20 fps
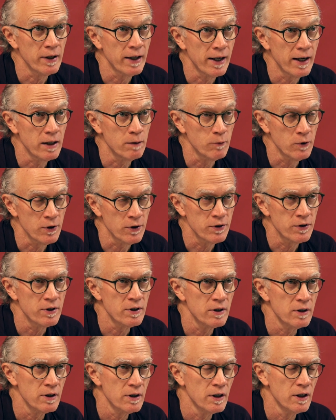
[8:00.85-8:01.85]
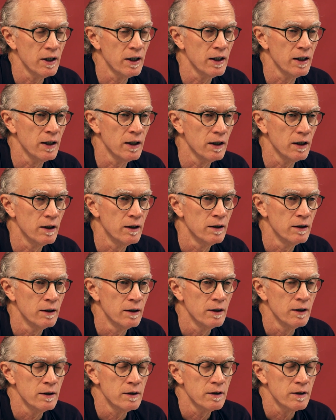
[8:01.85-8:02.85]
animals,
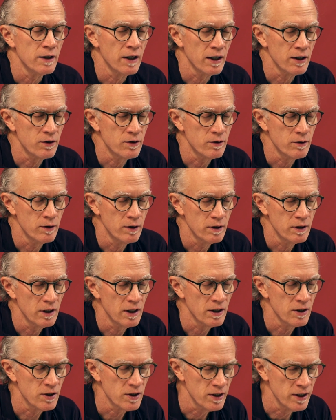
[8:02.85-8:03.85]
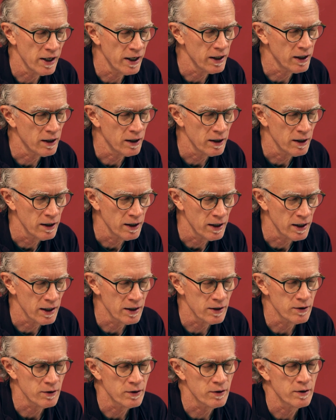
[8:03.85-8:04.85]
that the snake
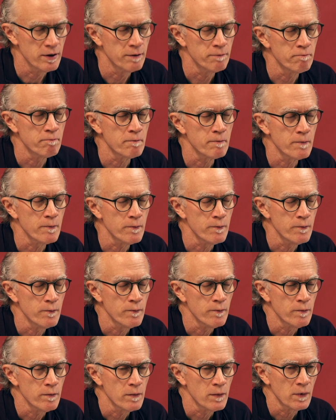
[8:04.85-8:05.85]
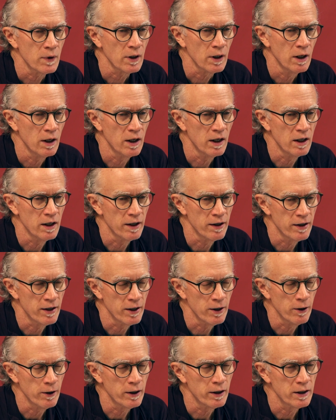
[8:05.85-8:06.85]
is the
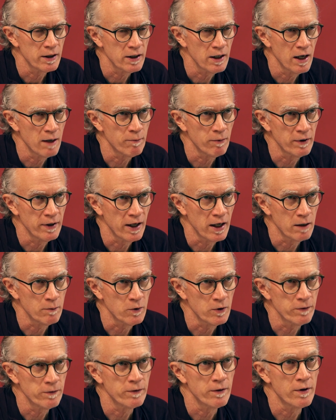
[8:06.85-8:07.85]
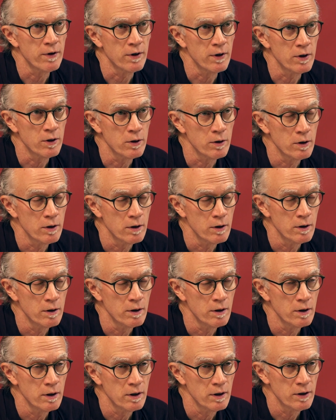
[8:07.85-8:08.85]
archetypal animal for the
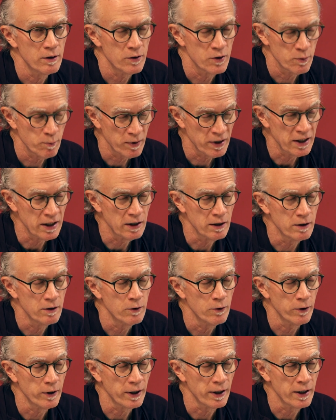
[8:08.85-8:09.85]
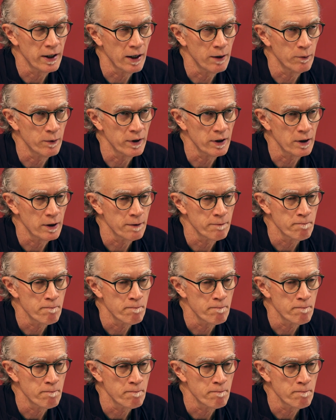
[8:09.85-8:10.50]
spleen organ network.